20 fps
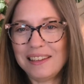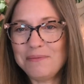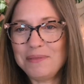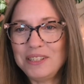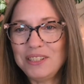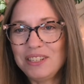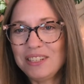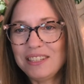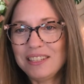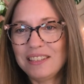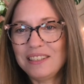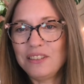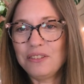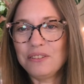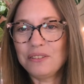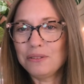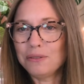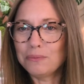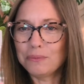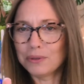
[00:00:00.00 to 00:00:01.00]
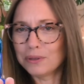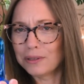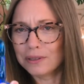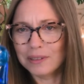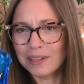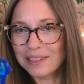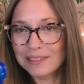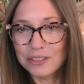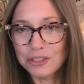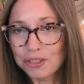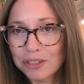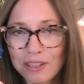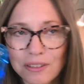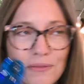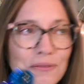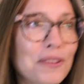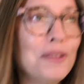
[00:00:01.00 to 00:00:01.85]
I mean, just a cute little bird on a shelf with